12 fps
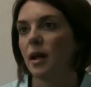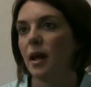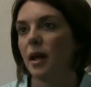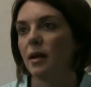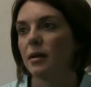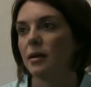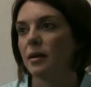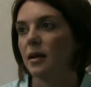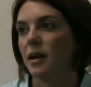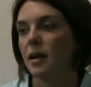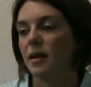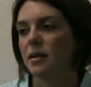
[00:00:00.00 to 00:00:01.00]
and
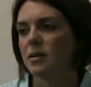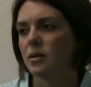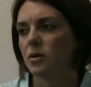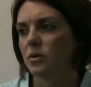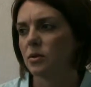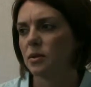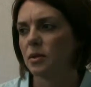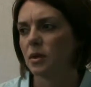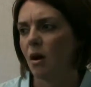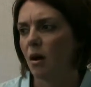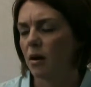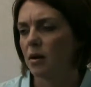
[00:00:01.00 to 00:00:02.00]
so
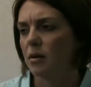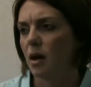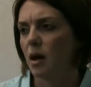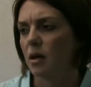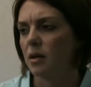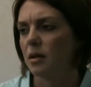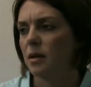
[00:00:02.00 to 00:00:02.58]
hard on